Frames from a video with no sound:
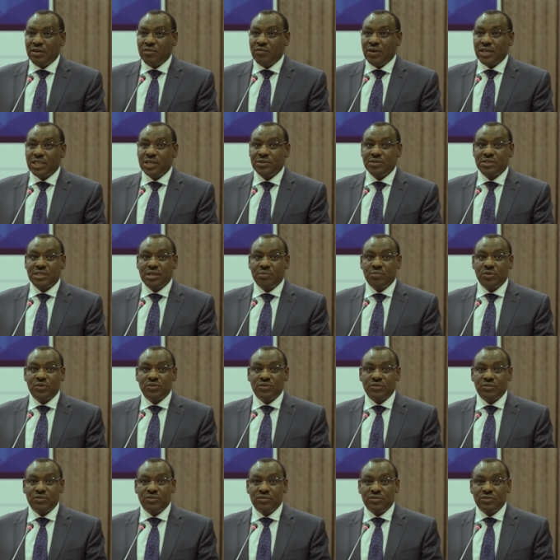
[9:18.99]
what are we
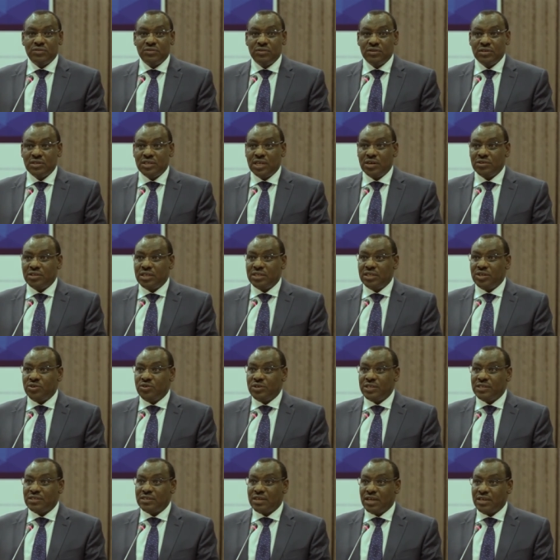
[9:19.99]
supposed to do now that the
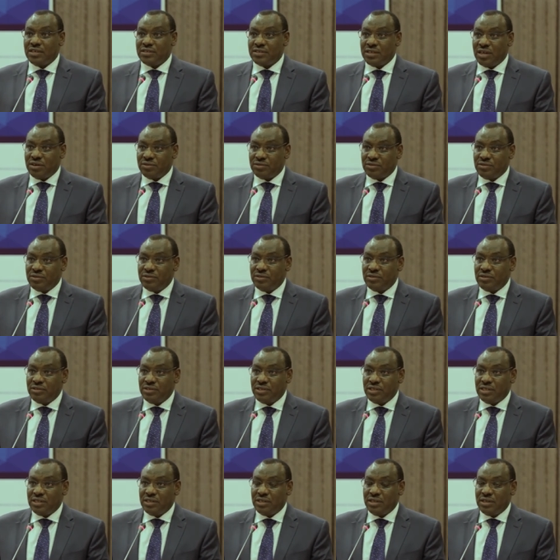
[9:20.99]
law is, is out?
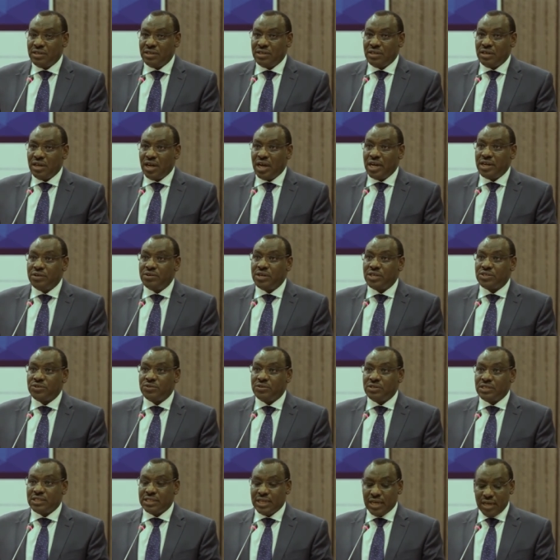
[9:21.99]
And we were
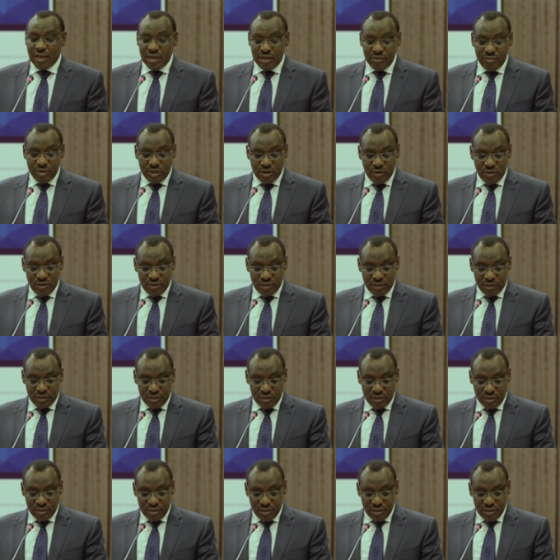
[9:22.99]
so scared
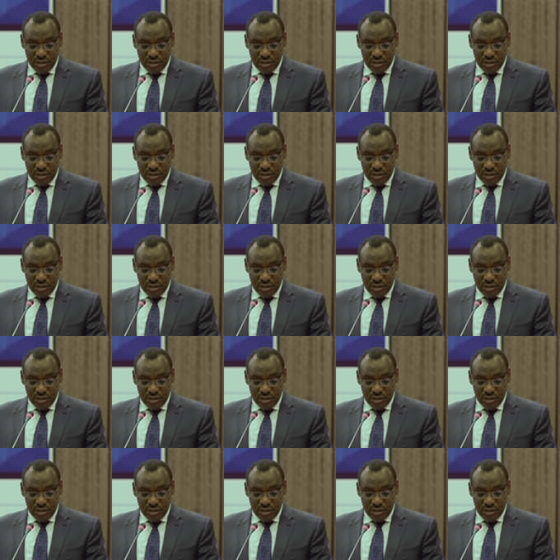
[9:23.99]
because